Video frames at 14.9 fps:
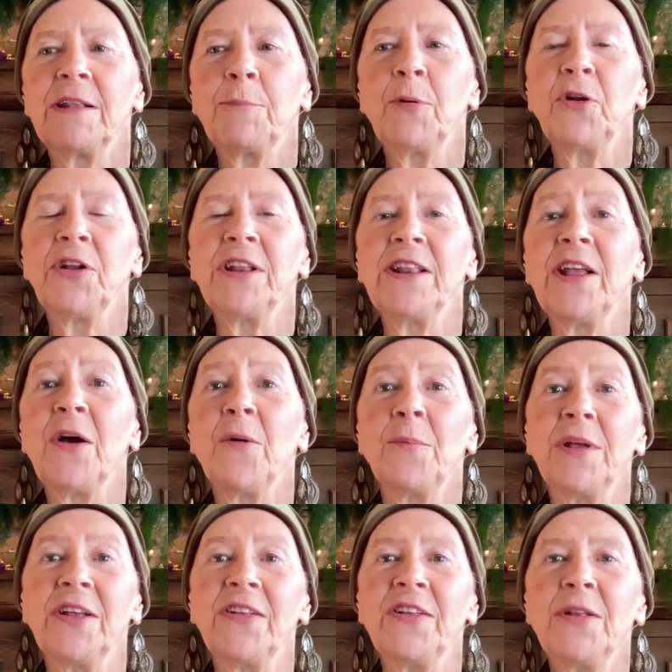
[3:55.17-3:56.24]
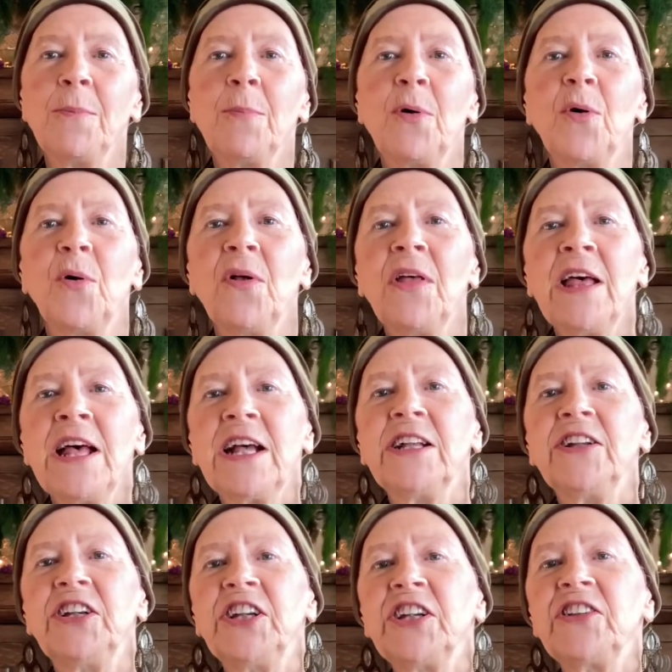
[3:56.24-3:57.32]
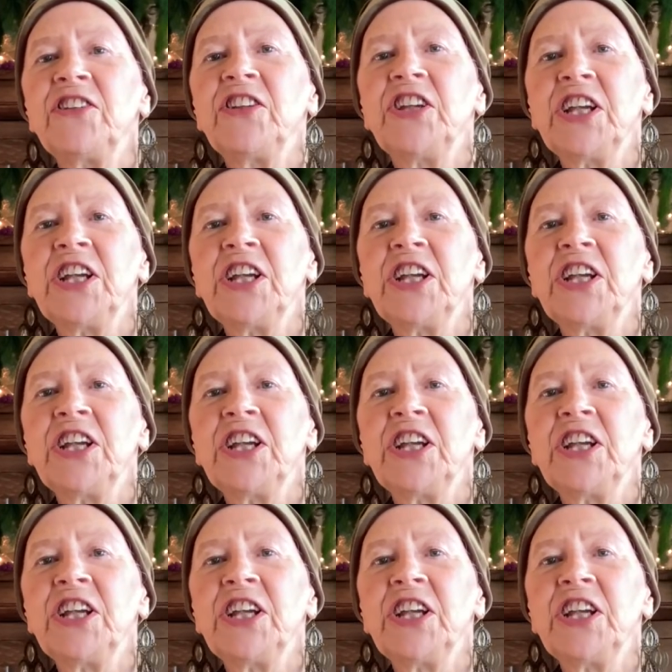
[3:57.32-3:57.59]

putting the oatmeal in the bowl, just